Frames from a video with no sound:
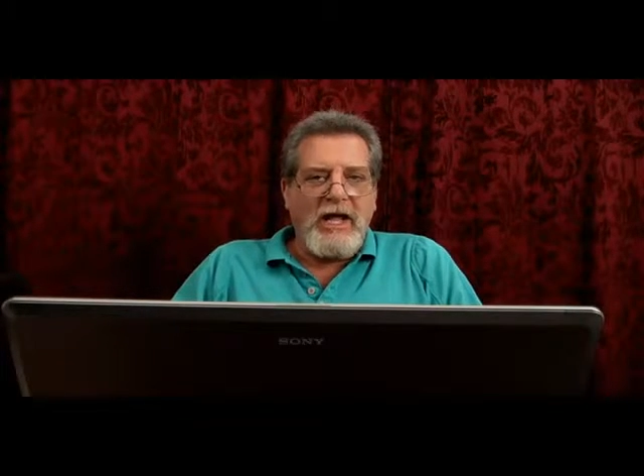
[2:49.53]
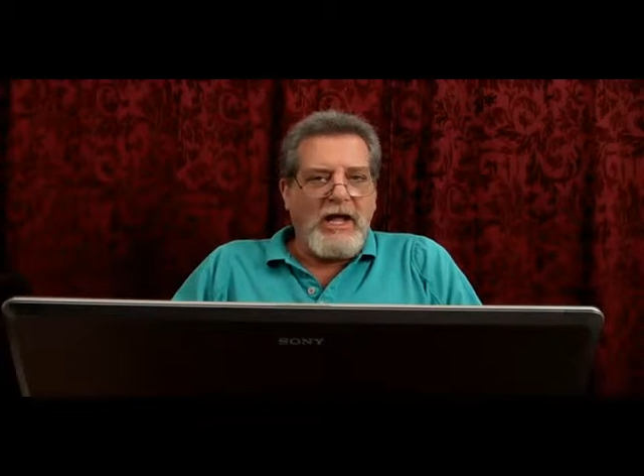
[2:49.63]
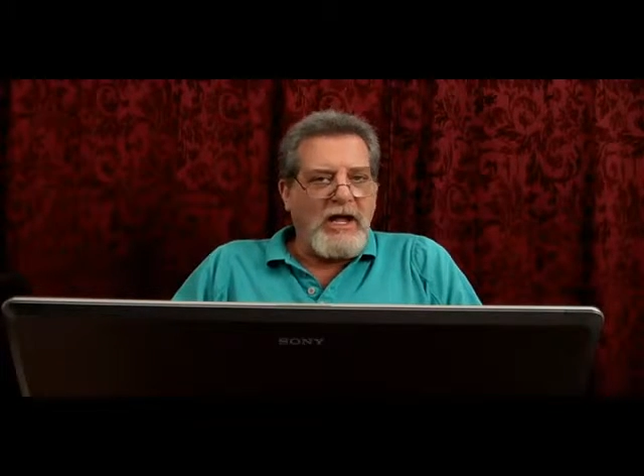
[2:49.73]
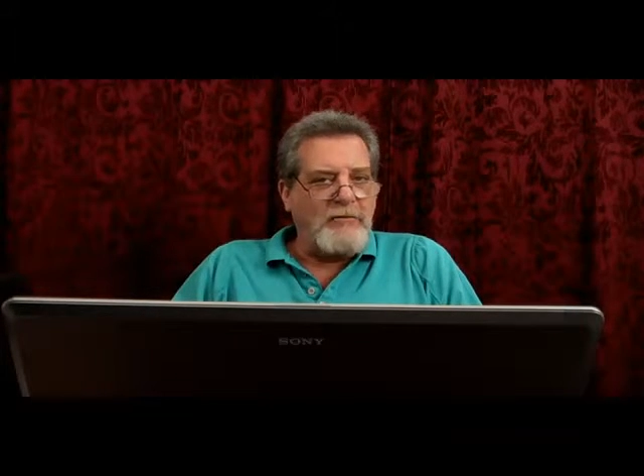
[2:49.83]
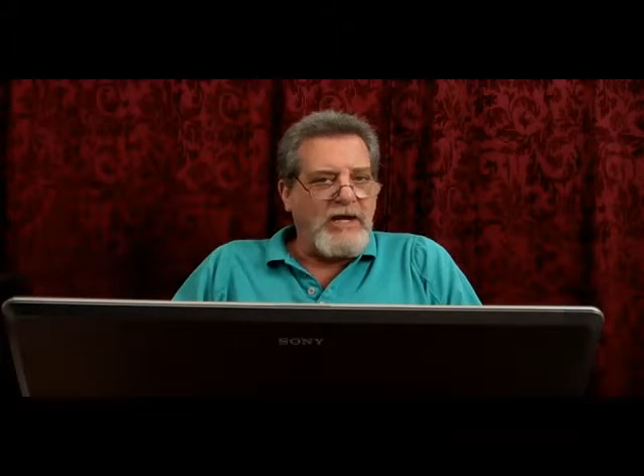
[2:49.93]

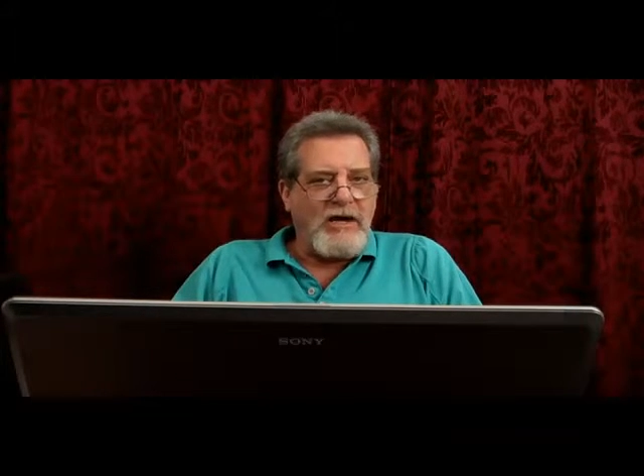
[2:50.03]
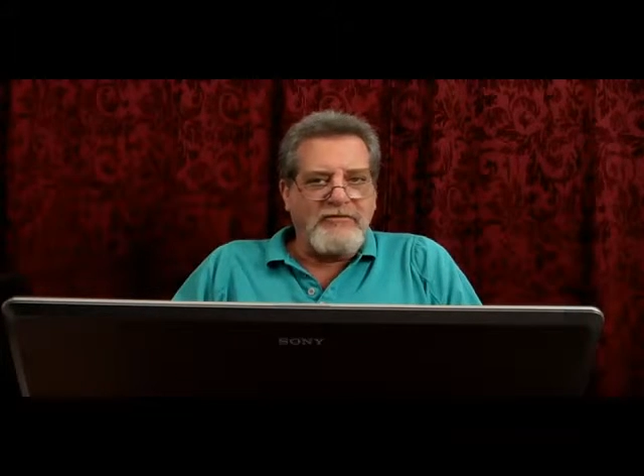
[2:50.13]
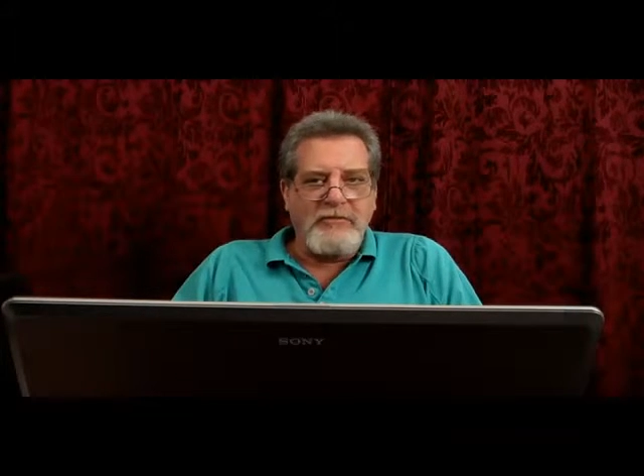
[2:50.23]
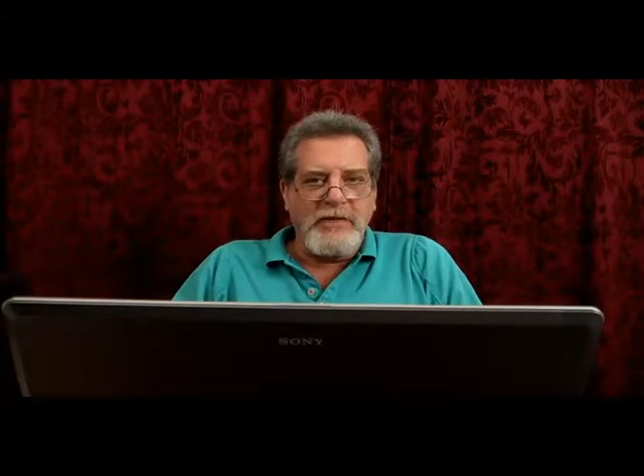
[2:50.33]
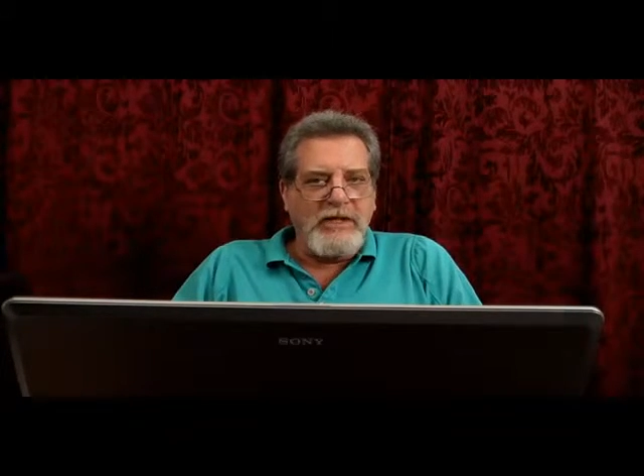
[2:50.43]
I'm not
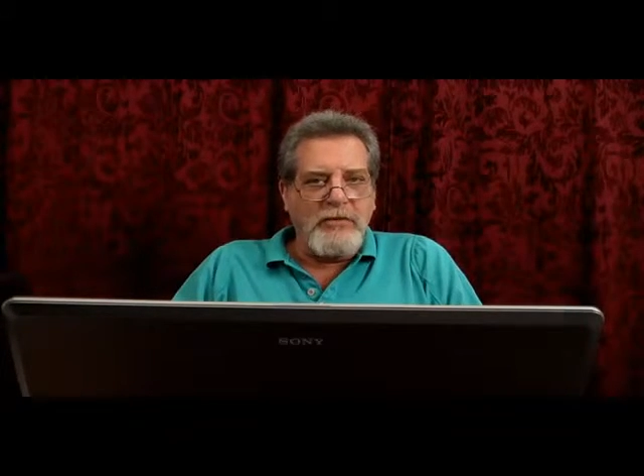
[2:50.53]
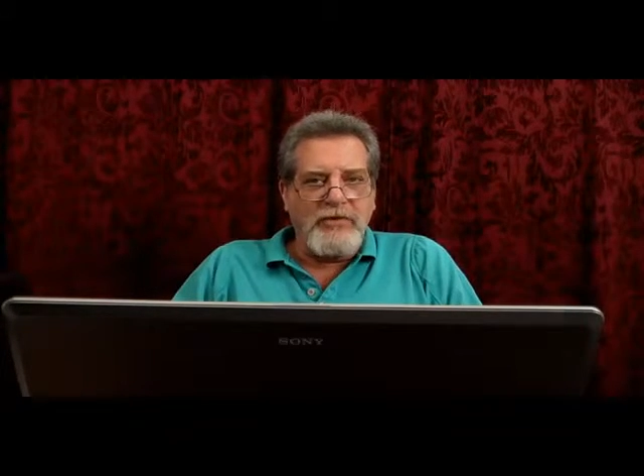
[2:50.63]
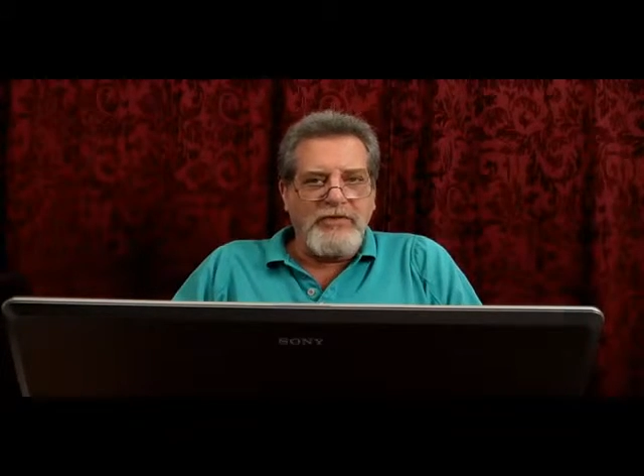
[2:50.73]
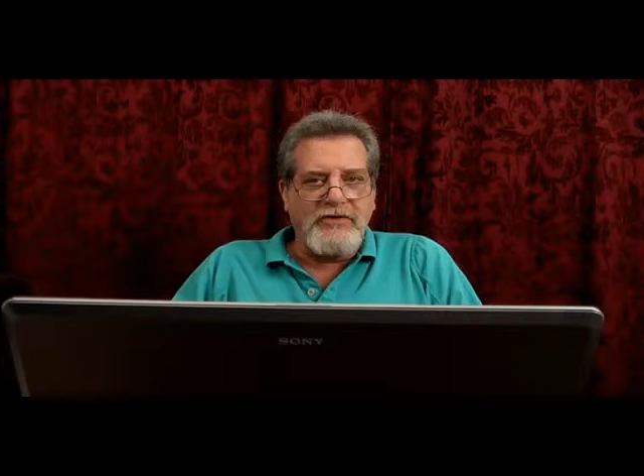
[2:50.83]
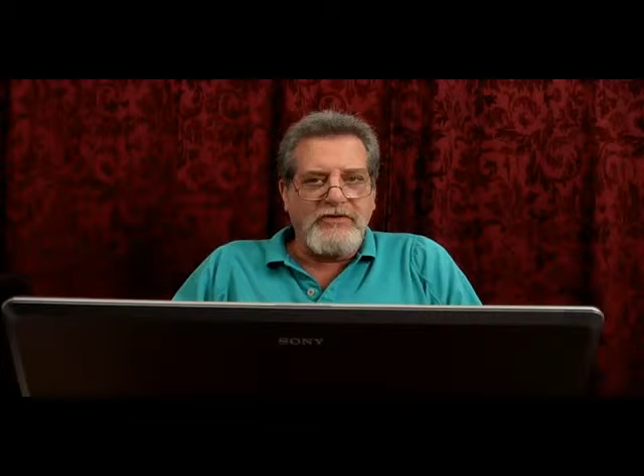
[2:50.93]
familiar
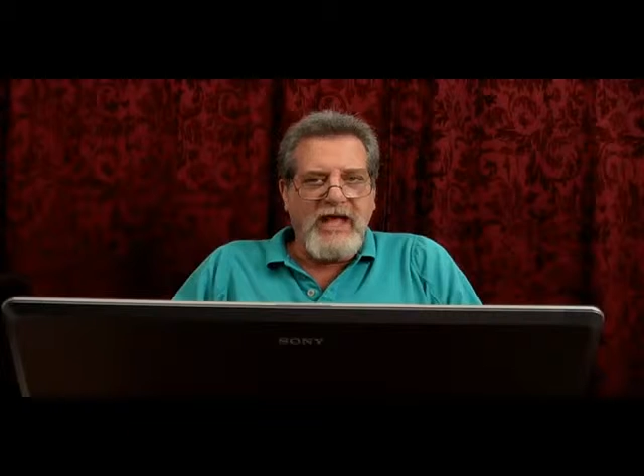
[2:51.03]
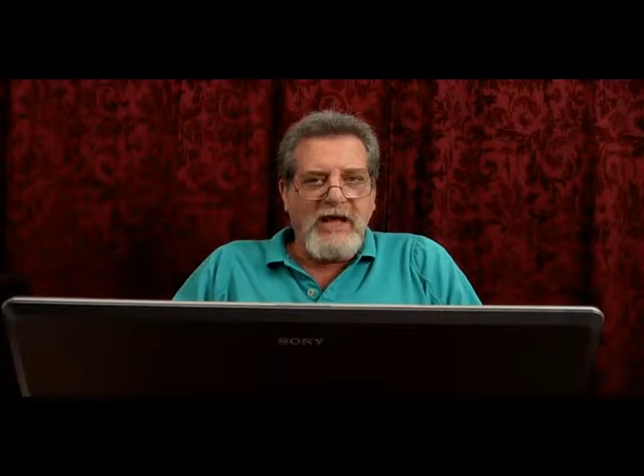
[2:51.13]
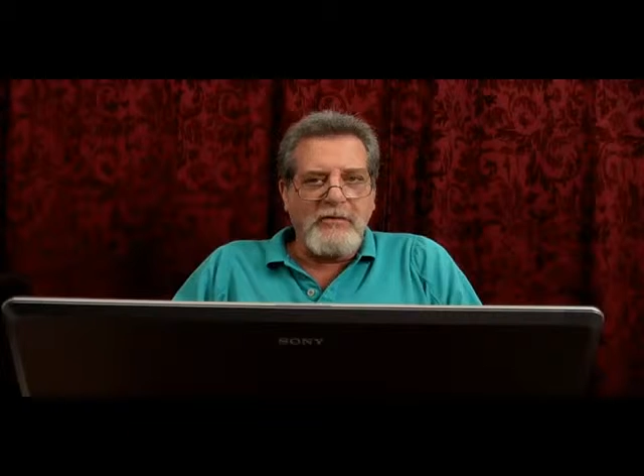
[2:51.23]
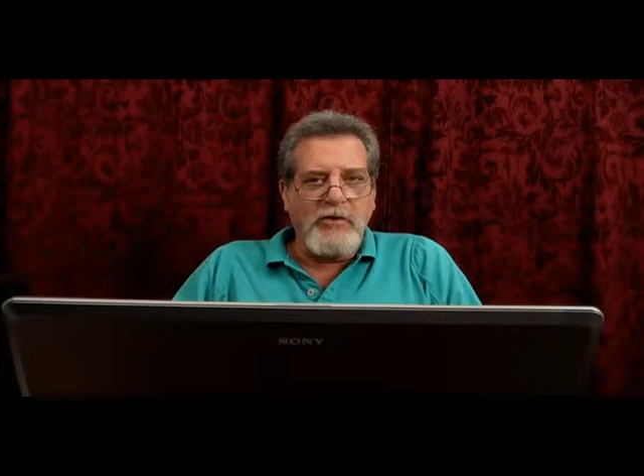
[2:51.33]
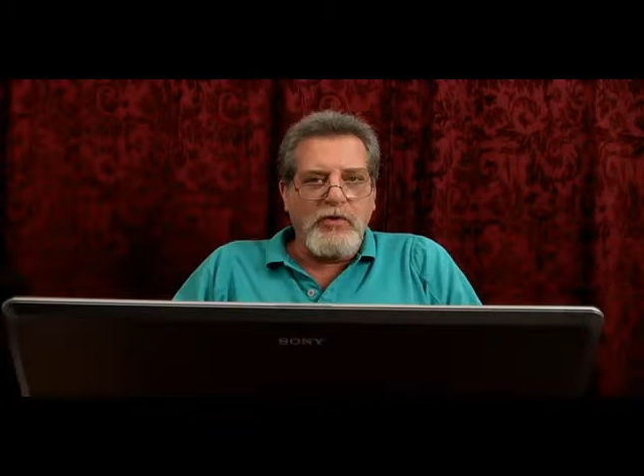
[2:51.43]
with this
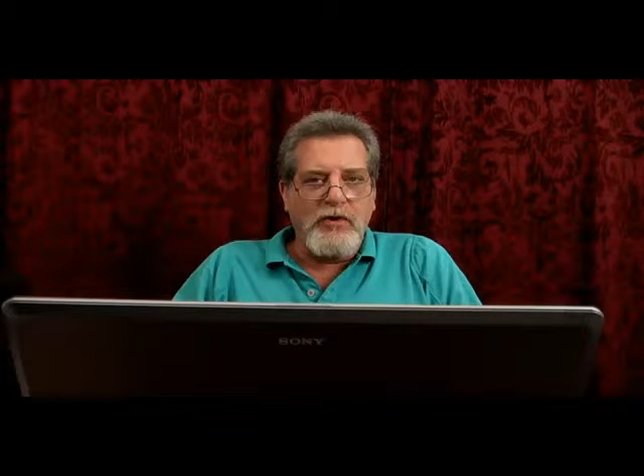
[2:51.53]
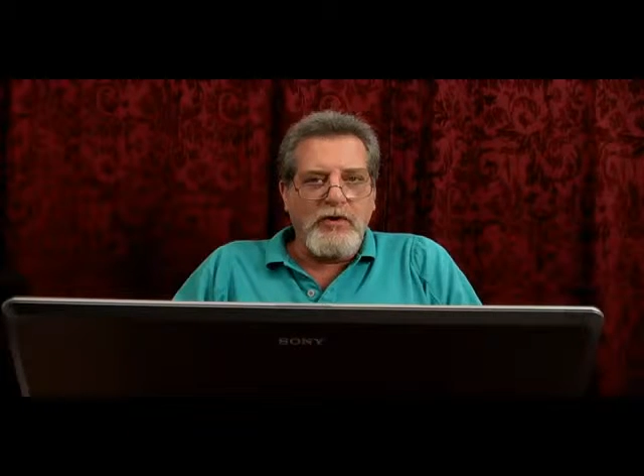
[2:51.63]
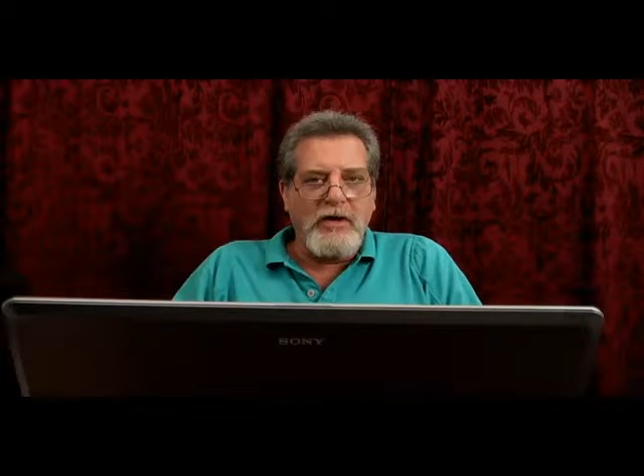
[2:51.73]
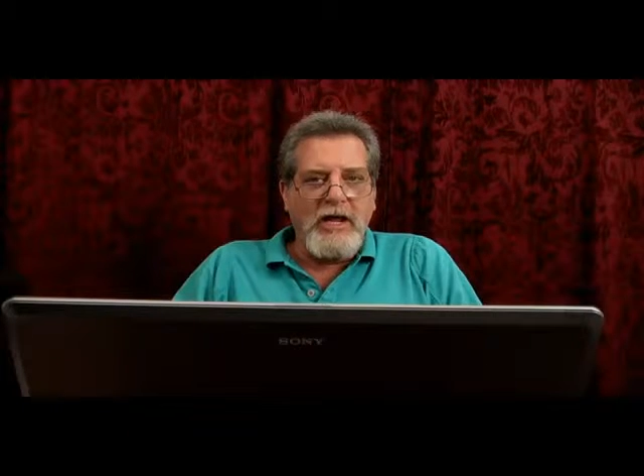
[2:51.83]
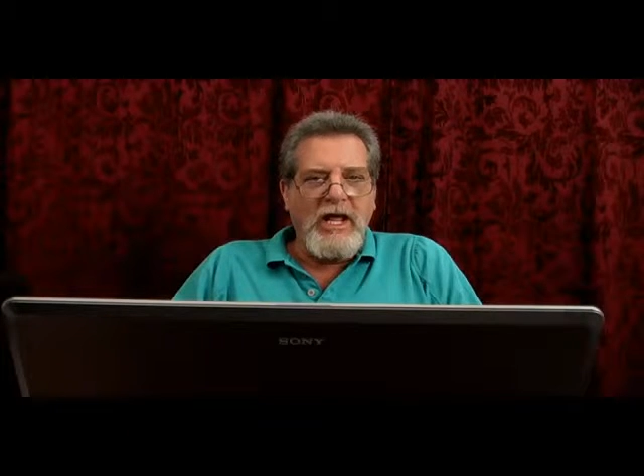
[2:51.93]
camcorder